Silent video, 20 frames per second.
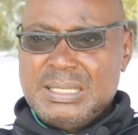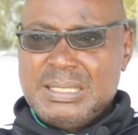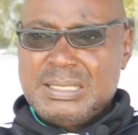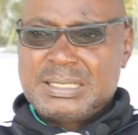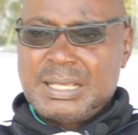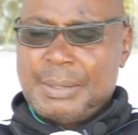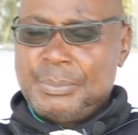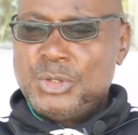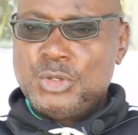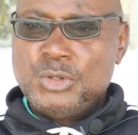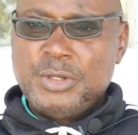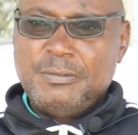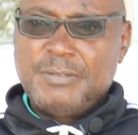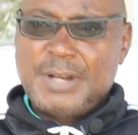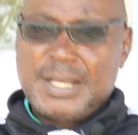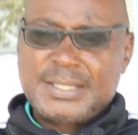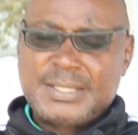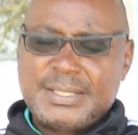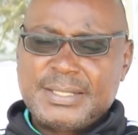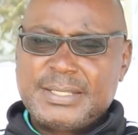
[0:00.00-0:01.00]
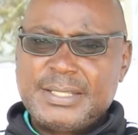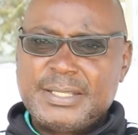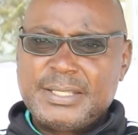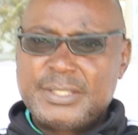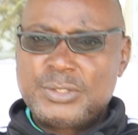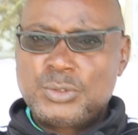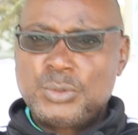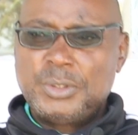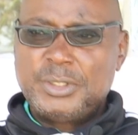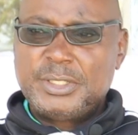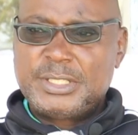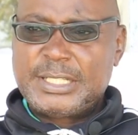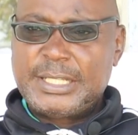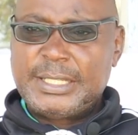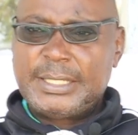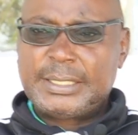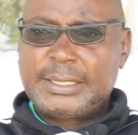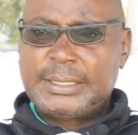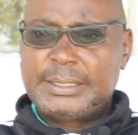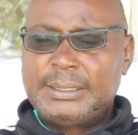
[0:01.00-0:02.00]
Some universities will
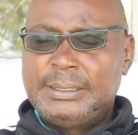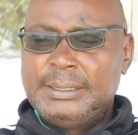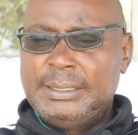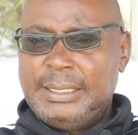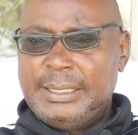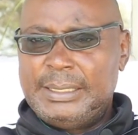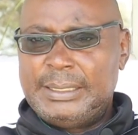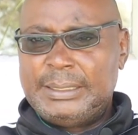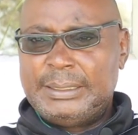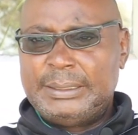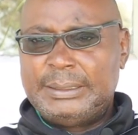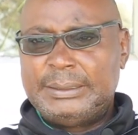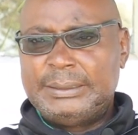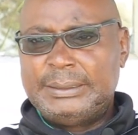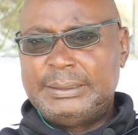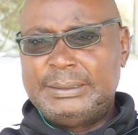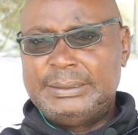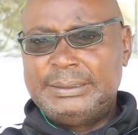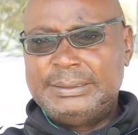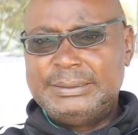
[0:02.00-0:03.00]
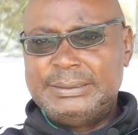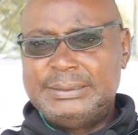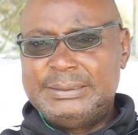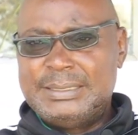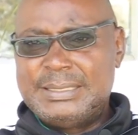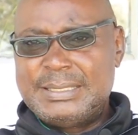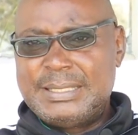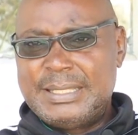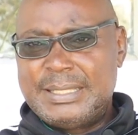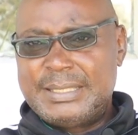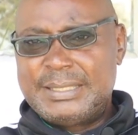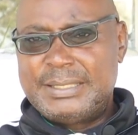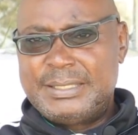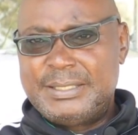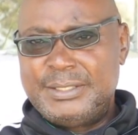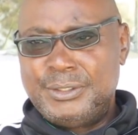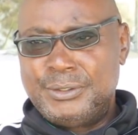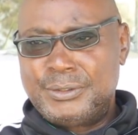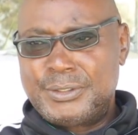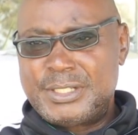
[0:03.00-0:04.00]
take the
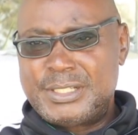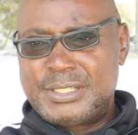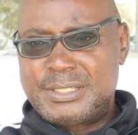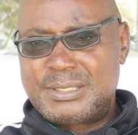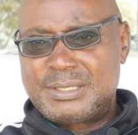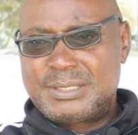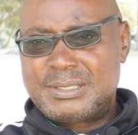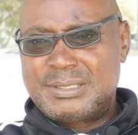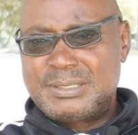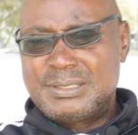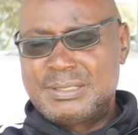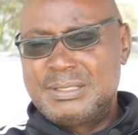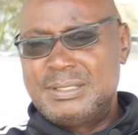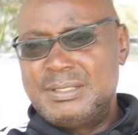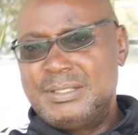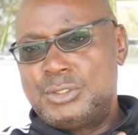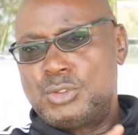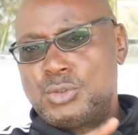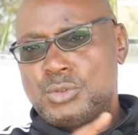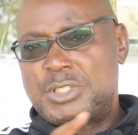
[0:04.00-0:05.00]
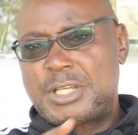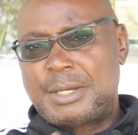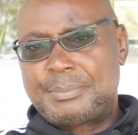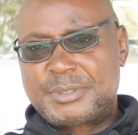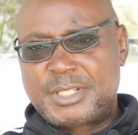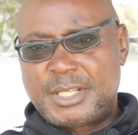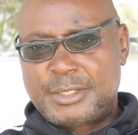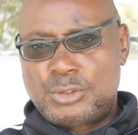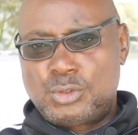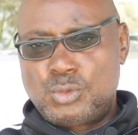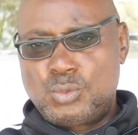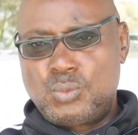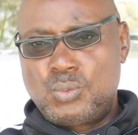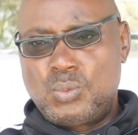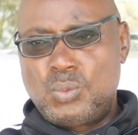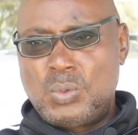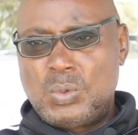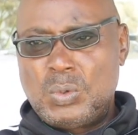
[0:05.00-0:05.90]
theories to chapter 2,